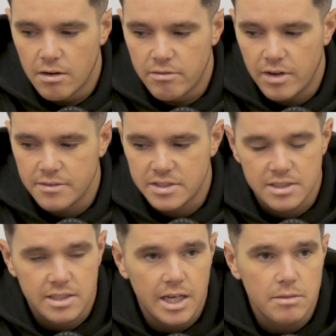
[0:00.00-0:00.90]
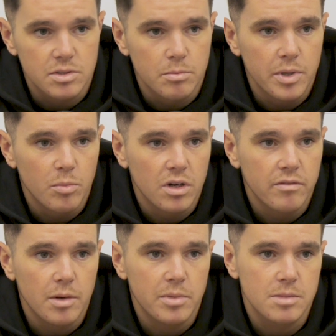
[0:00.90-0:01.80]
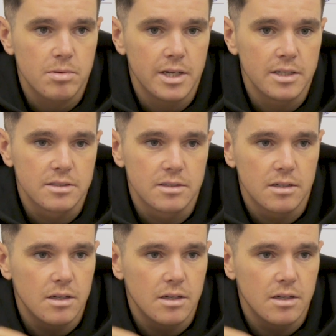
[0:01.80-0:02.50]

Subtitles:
5-6 games and been one of our best players,